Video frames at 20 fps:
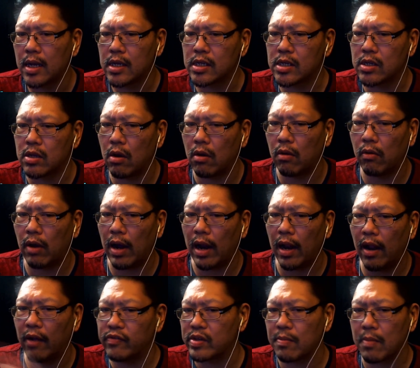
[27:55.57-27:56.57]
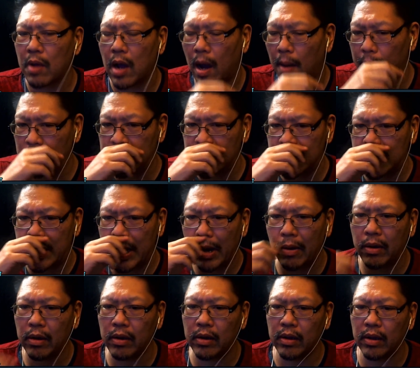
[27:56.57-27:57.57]
So I left some comments
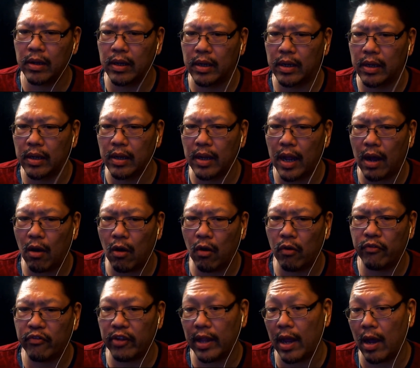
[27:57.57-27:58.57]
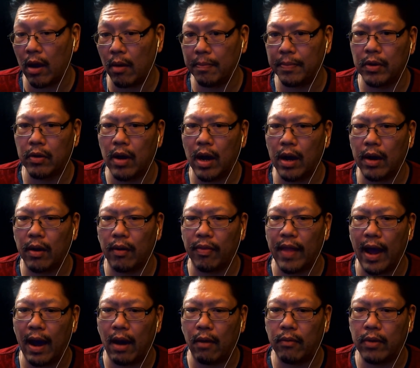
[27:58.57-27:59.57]
there to hopefully help you out on
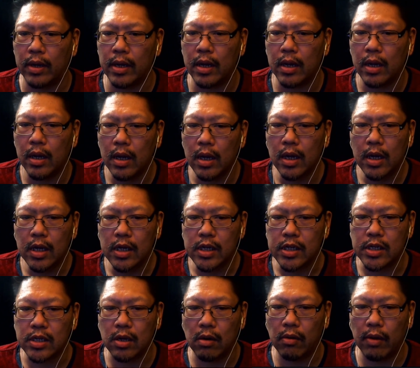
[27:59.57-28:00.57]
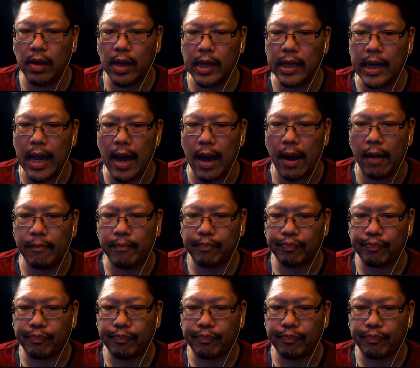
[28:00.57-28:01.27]
that one. So, yeah.